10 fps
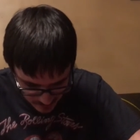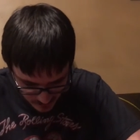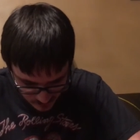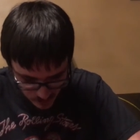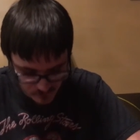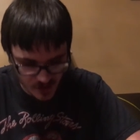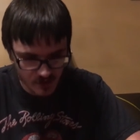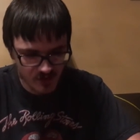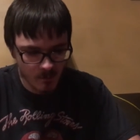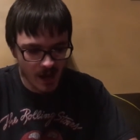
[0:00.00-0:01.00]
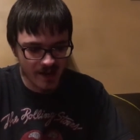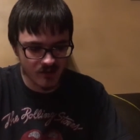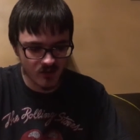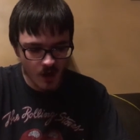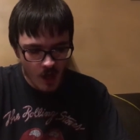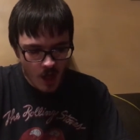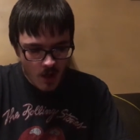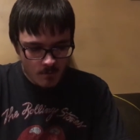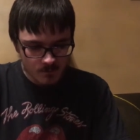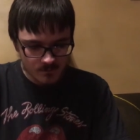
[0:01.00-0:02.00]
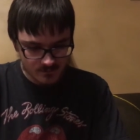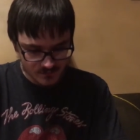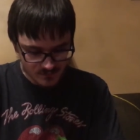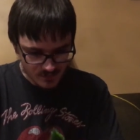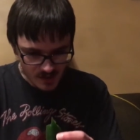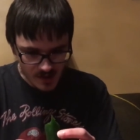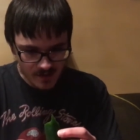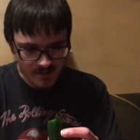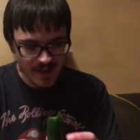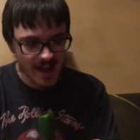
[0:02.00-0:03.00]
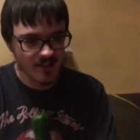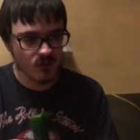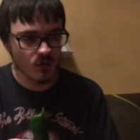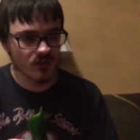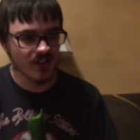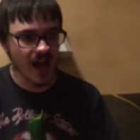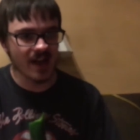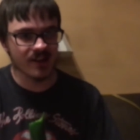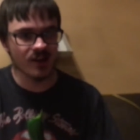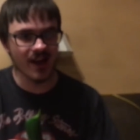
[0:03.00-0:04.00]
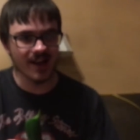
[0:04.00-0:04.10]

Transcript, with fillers: I definitely feel the spice. Yeah, this was not a good